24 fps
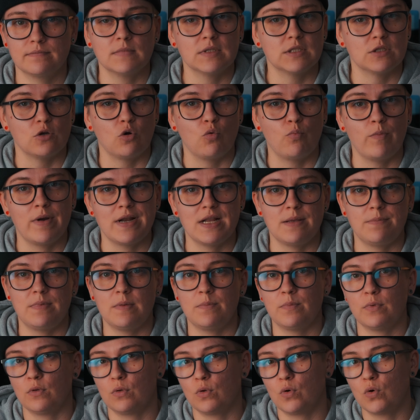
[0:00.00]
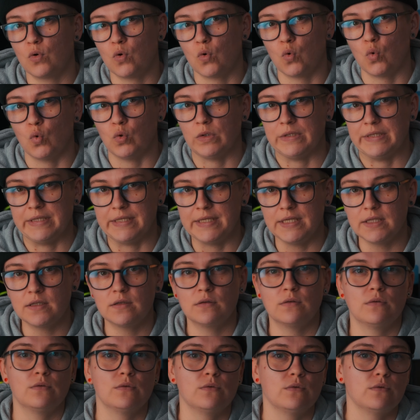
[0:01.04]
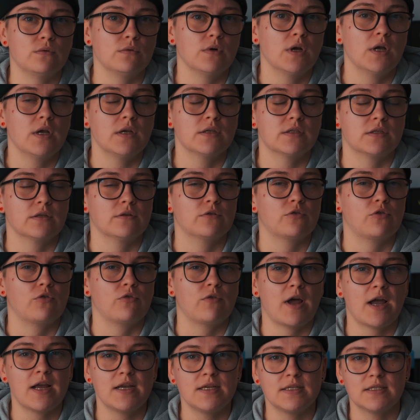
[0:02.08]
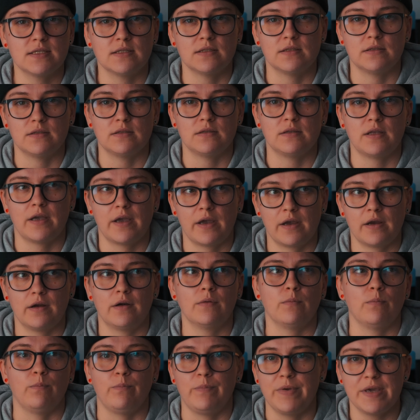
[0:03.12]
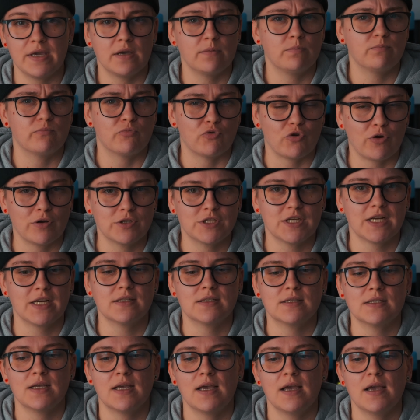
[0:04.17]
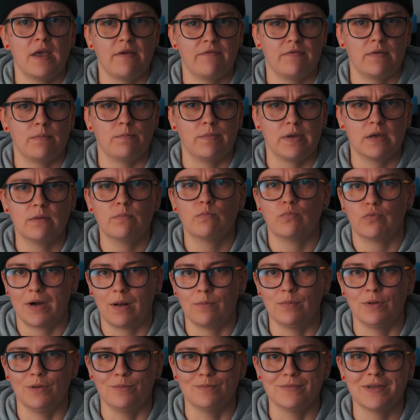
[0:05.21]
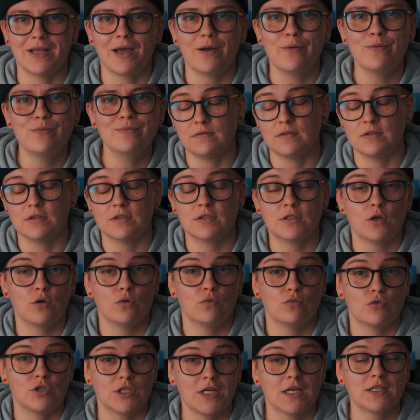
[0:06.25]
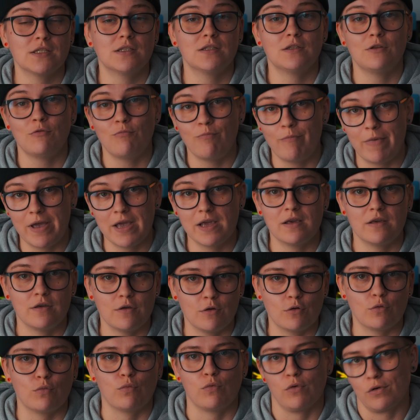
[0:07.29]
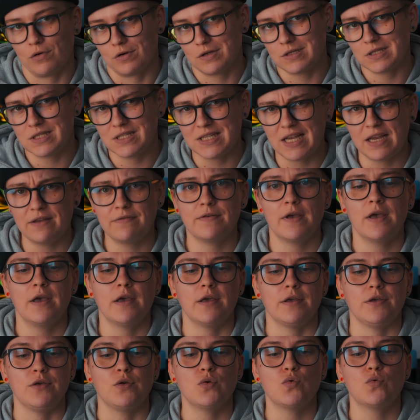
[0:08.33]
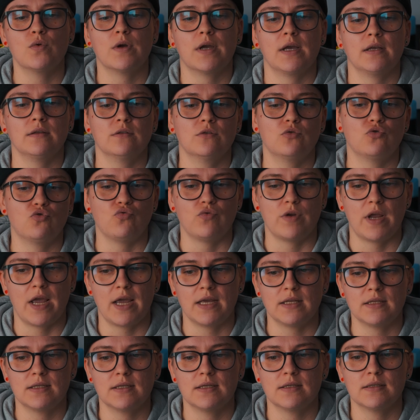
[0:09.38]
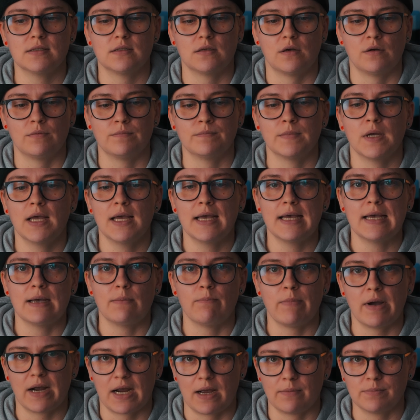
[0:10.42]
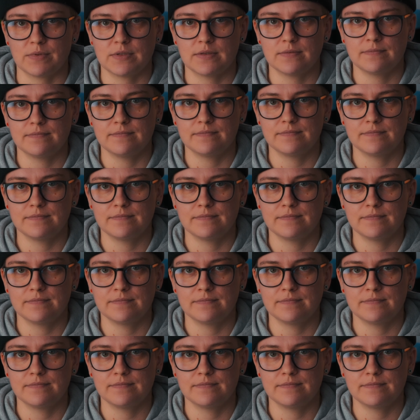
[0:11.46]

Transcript: So many people who need to synchronize their big projects have a big problem now. So just to make your work safe, you can create some backups.